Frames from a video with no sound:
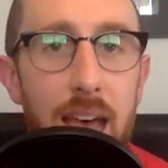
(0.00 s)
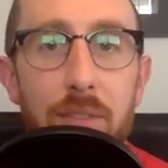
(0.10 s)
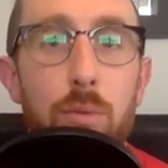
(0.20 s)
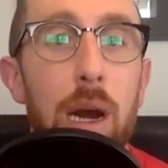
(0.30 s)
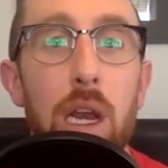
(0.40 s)

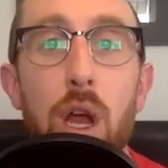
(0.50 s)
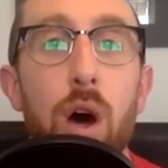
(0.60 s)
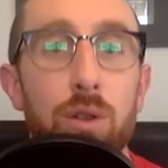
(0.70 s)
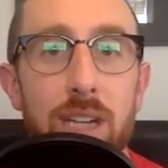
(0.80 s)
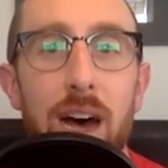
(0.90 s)
Everybody
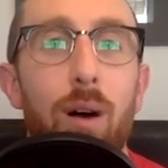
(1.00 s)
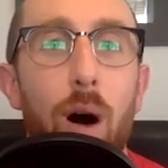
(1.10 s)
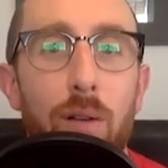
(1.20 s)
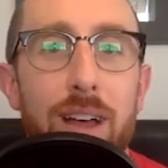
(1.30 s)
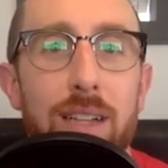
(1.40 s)
knows how
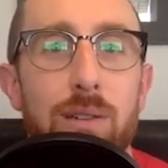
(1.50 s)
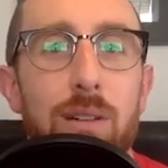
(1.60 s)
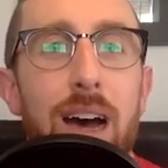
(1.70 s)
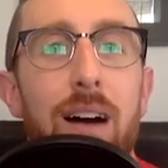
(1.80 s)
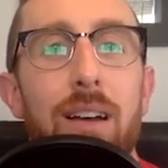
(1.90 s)
all that
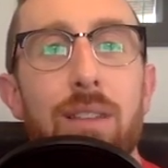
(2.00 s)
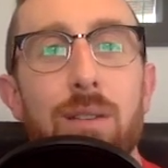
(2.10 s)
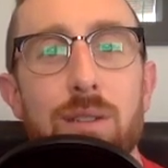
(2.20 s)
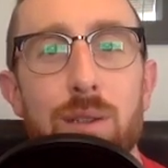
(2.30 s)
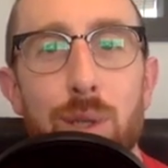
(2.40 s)
turned out. And
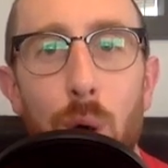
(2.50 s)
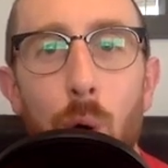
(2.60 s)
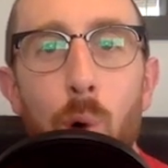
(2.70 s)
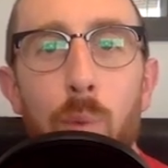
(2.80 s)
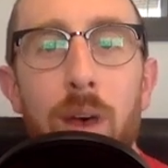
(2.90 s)
there's this
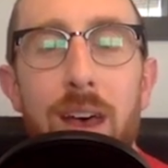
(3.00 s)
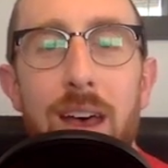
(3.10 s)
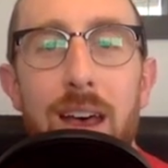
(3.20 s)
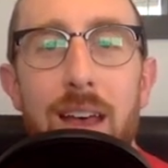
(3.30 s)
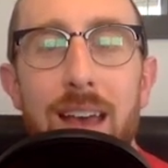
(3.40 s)
hope
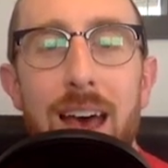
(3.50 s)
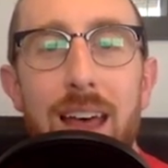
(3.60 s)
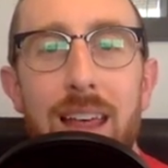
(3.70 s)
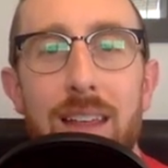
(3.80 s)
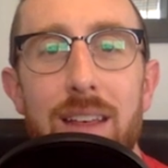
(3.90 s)

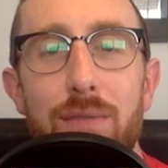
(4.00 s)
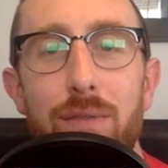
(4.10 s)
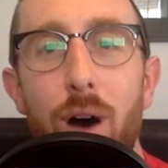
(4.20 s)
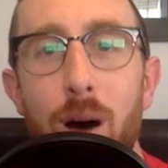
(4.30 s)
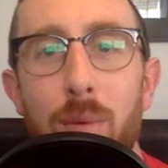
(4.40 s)
that
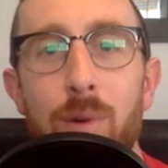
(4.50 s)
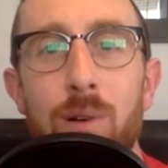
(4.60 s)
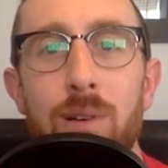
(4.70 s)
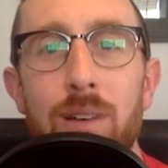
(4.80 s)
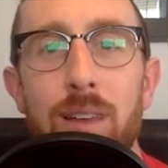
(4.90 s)
if
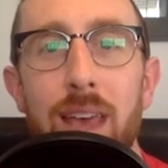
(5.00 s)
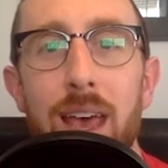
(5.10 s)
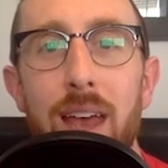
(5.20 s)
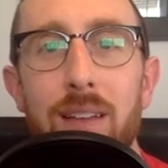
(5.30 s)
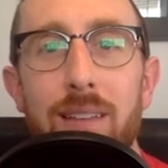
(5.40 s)
Auburn
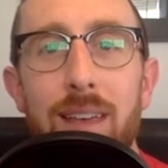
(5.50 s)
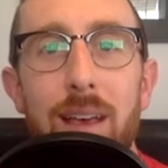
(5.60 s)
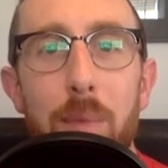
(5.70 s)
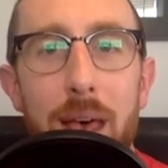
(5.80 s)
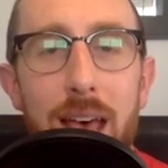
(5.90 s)
can
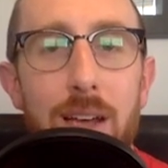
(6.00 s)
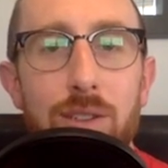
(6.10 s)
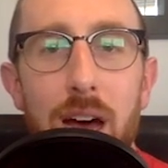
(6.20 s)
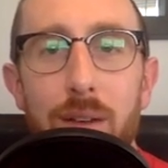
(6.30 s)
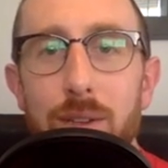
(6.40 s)
take a
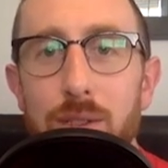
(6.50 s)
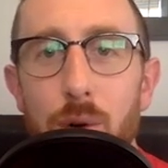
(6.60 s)
page out of its